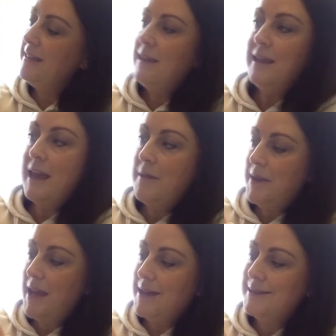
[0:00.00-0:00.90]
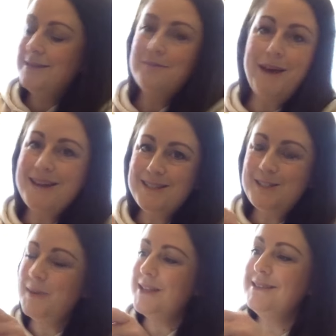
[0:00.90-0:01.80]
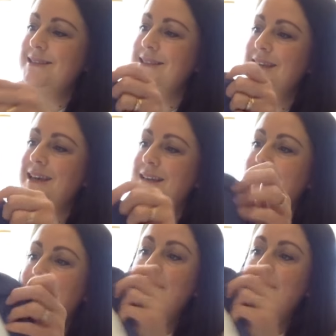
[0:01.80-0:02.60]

the M&S Marks and Spencer sale.